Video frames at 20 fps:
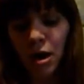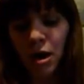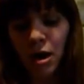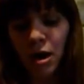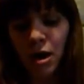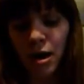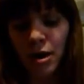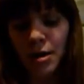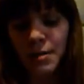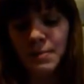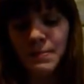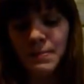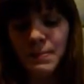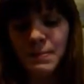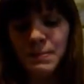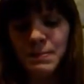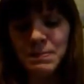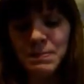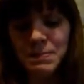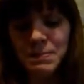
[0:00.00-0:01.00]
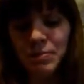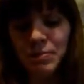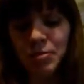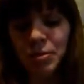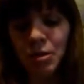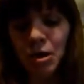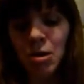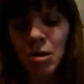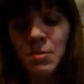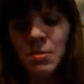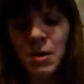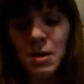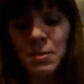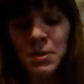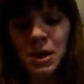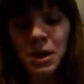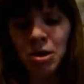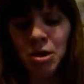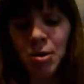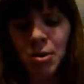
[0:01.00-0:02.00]
Um, and
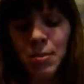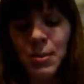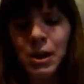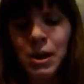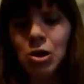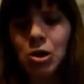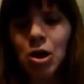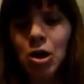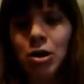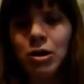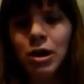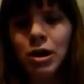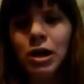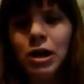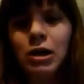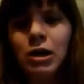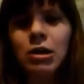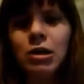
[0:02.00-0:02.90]
maybe a little bit longer.